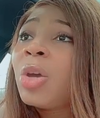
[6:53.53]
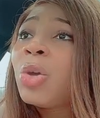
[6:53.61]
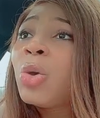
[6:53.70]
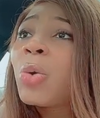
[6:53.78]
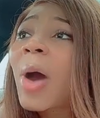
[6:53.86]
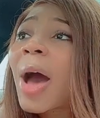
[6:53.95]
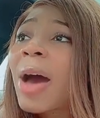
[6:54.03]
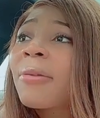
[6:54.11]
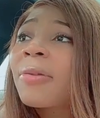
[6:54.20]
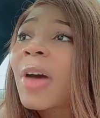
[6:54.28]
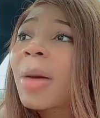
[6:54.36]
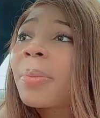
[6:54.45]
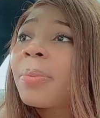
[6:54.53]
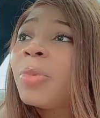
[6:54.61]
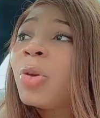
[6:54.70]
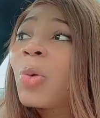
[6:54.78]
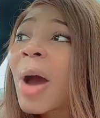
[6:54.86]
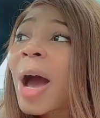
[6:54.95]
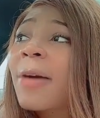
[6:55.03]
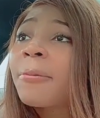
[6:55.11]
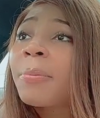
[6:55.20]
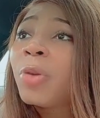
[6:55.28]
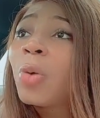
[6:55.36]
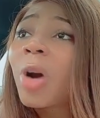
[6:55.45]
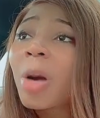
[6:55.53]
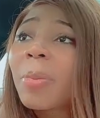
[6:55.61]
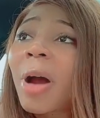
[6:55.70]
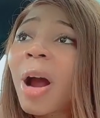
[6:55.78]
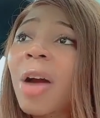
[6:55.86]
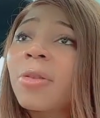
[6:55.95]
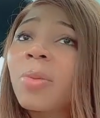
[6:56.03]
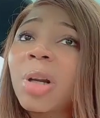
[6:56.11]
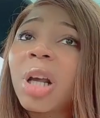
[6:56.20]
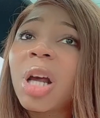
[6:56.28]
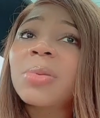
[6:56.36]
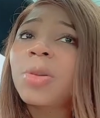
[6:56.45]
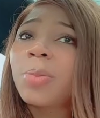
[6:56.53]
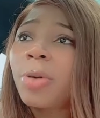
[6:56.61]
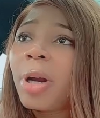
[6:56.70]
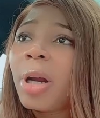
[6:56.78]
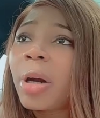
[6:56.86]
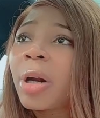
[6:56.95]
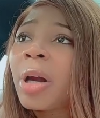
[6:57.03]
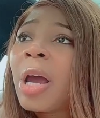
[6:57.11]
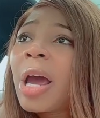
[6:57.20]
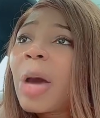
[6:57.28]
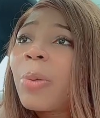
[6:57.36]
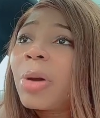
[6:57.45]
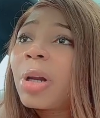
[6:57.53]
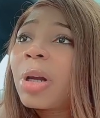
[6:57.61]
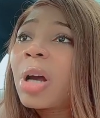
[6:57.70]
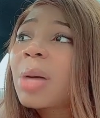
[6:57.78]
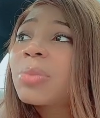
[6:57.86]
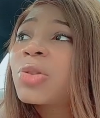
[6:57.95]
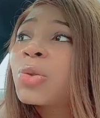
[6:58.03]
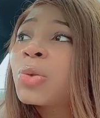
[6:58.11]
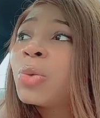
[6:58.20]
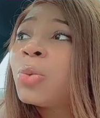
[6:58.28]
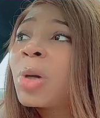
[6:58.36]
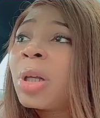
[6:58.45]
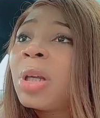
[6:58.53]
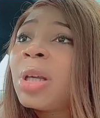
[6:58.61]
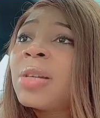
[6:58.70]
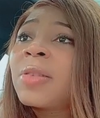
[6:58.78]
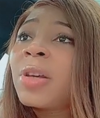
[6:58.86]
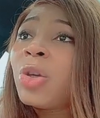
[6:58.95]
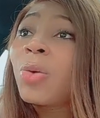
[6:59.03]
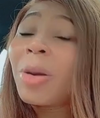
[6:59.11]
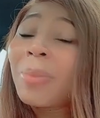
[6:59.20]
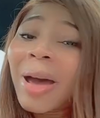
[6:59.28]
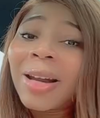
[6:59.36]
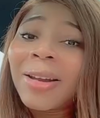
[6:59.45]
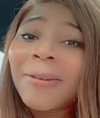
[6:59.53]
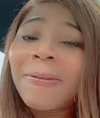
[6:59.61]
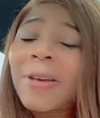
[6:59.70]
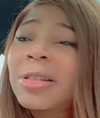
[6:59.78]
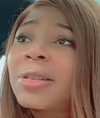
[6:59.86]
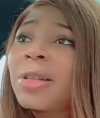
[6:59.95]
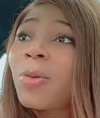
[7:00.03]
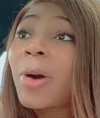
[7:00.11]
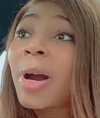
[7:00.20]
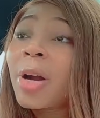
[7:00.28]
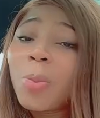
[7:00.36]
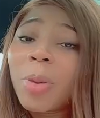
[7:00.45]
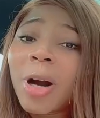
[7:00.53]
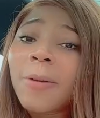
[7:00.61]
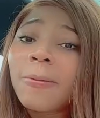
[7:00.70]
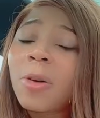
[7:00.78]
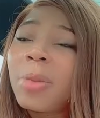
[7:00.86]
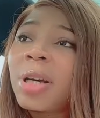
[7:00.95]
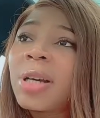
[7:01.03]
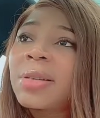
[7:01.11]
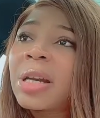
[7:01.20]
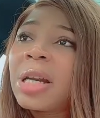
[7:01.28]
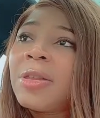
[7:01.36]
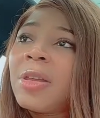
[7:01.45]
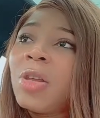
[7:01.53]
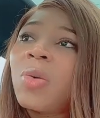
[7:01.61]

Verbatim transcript: You have that you have you are powerful when it comes to prayer and when it comes to what it is that you are manifesting why are you powerful because anything you